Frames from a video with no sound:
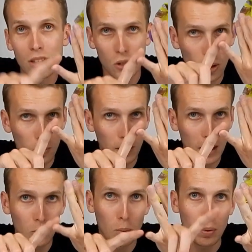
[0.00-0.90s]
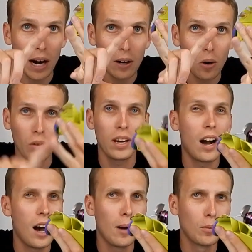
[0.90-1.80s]
either the saw blade will break
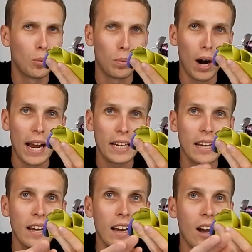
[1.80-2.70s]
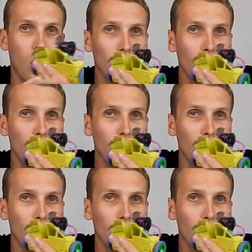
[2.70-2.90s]
or the arm will break.